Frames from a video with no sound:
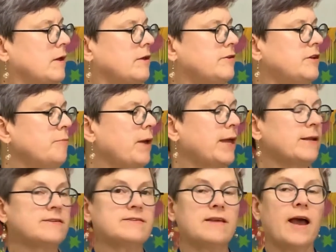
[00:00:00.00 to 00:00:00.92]
She made
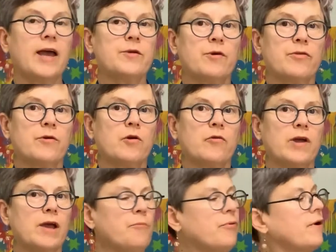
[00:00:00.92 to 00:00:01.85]
a sign with her
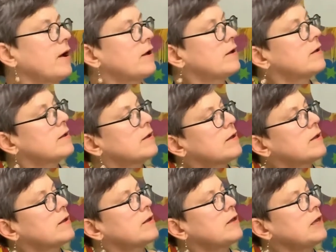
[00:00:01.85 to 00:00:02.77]
grandpa,
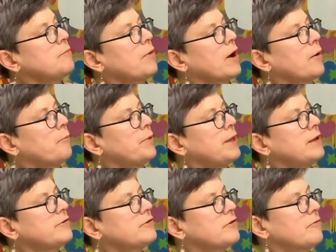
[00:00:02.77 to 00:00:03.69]
"Keep our
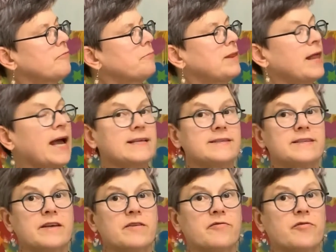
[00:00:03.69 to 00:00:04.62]
beach
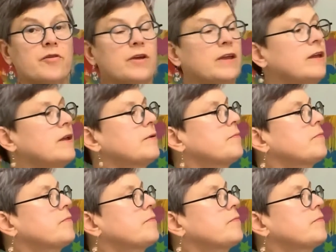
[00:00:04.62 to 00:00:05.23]
plastic-free."